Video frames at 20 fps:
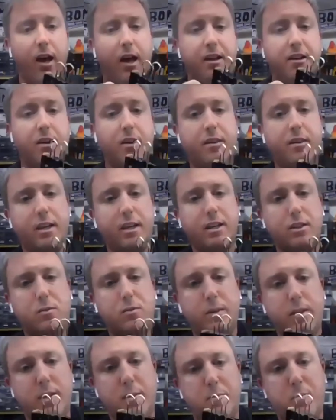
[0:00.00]
Another thing that's
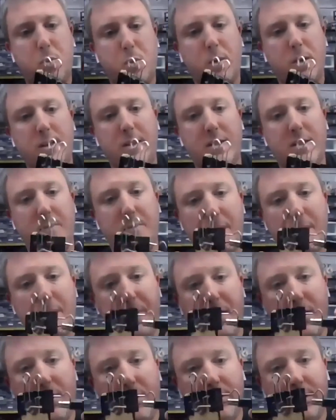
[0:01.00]
really important, this might
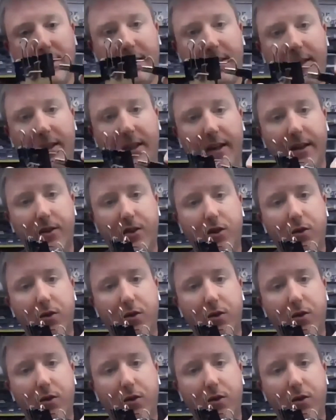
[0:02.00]
be hard to see,